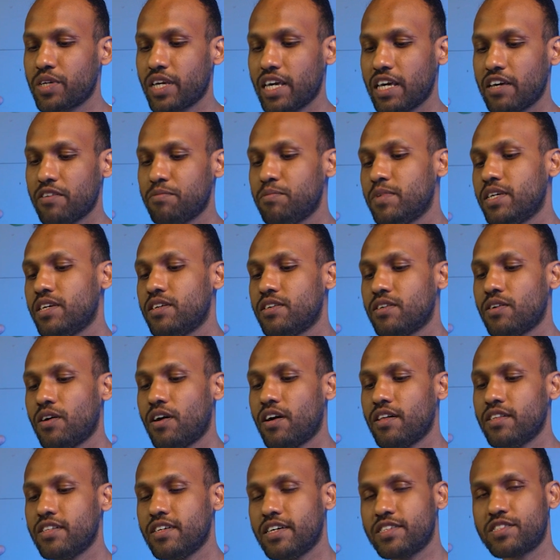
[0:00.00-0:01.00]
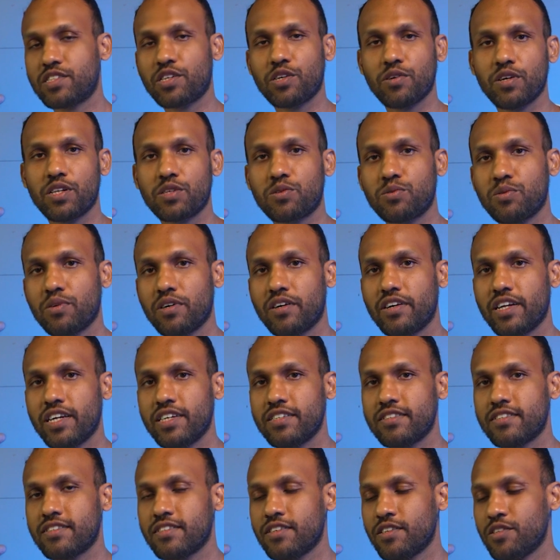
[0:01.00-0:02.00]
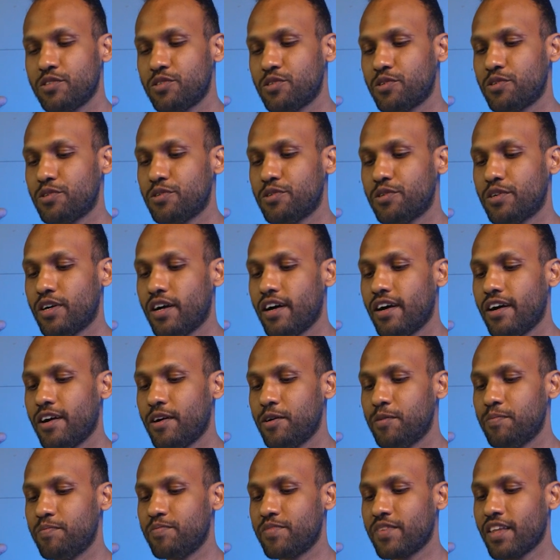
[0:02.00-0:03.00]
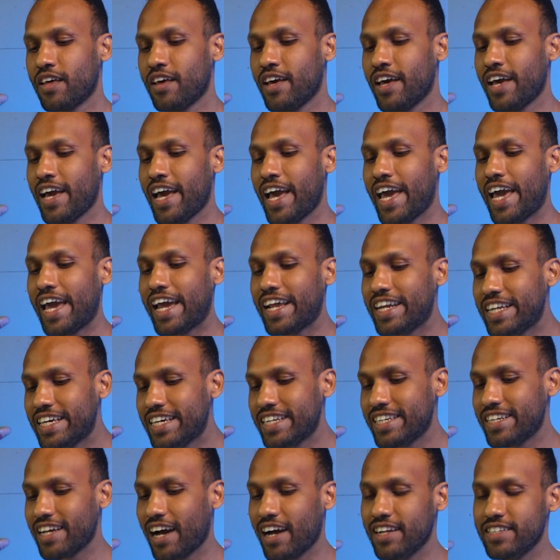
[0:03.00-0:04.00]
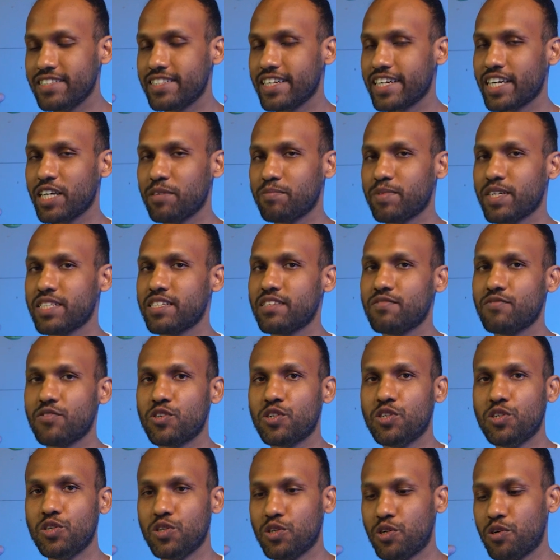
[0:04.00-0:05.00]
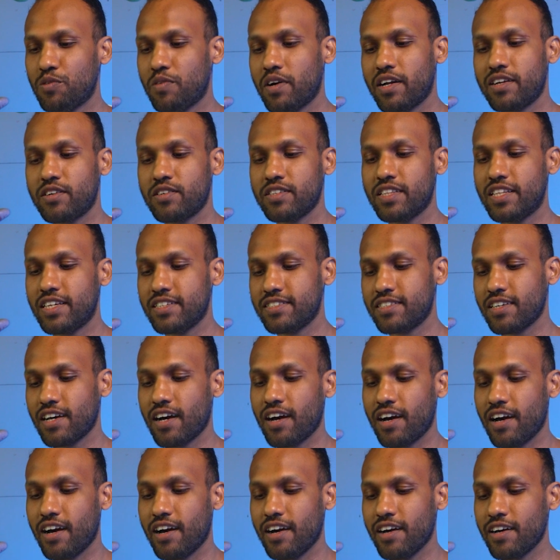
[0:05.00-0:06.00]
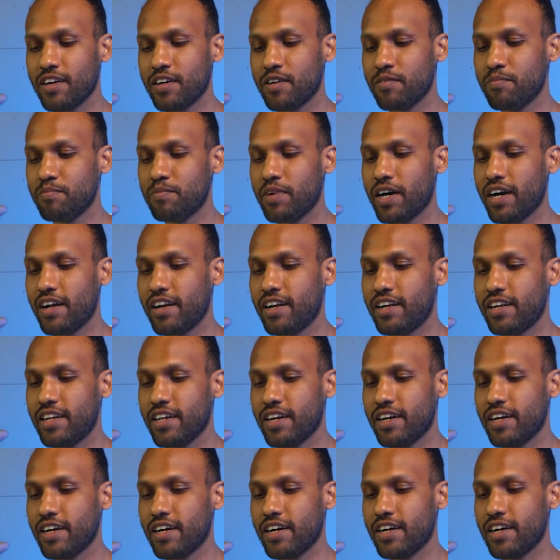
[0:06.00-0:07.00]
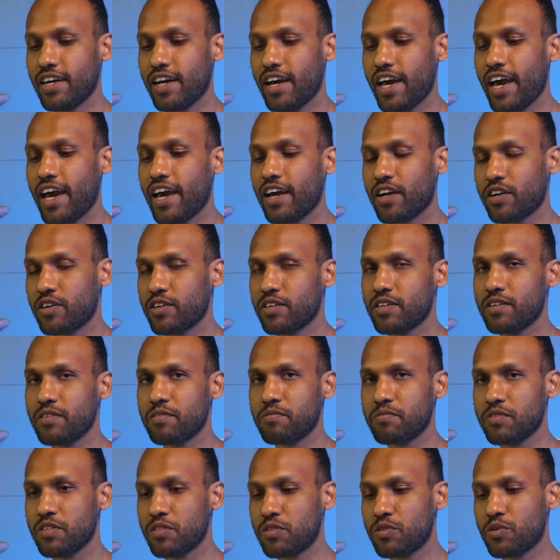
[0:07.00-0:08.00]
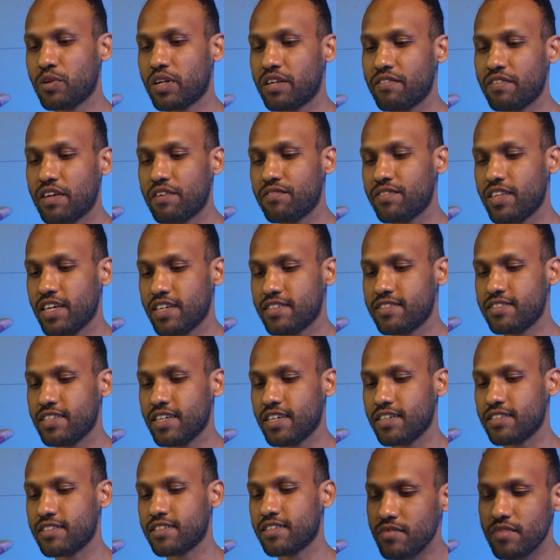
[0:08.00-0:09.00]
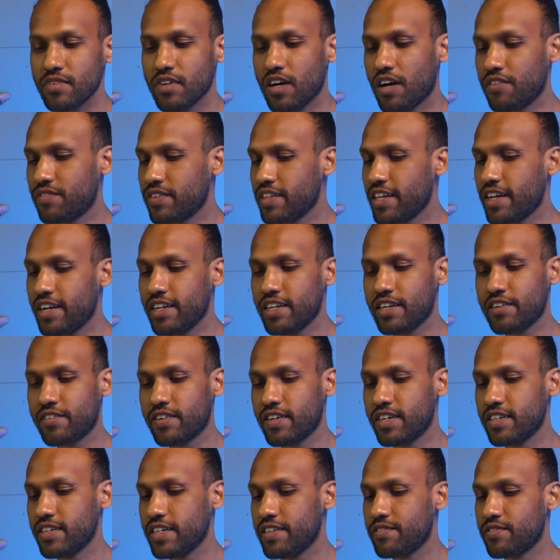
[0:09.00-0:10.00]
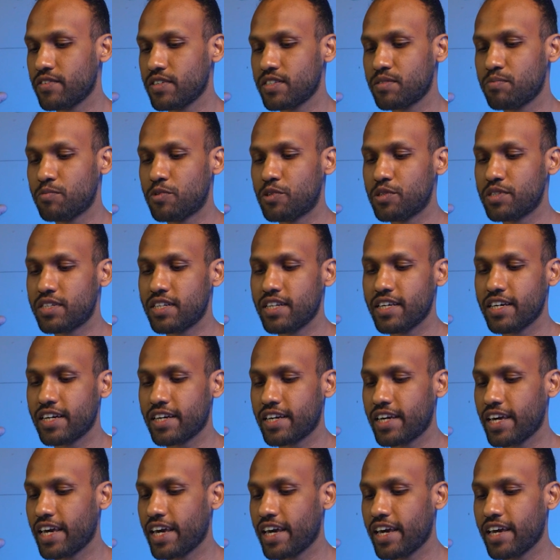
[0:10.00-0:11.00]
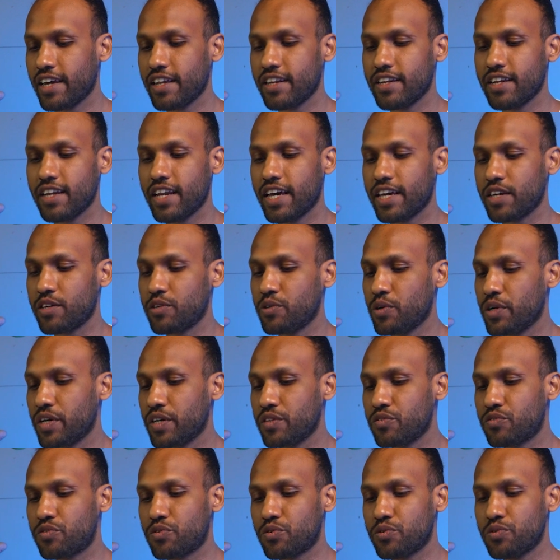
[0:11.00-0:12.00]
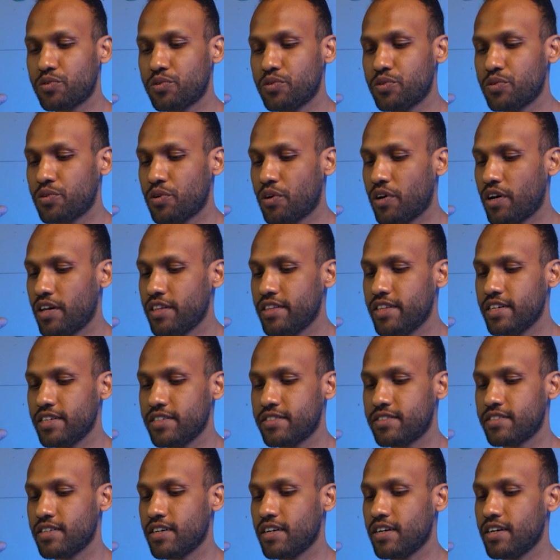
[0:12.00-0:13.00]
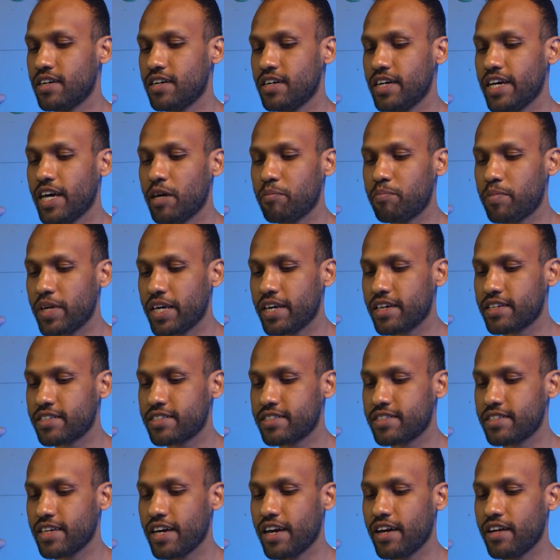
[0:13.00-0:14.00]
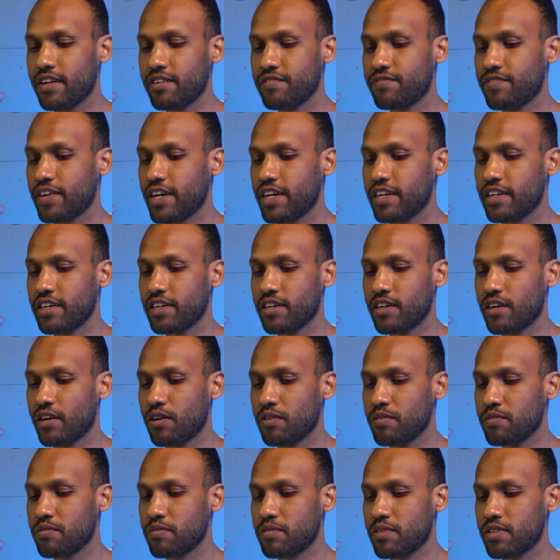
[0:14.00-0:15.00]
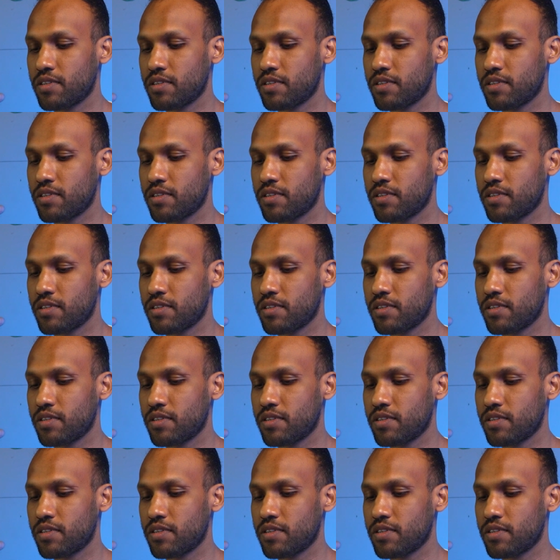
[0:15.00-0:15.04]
gave me all the SQL queries. So any non-techie person wouldn't know what these are, but to review these things. After that, it was mostly again like going through all these epics and finding out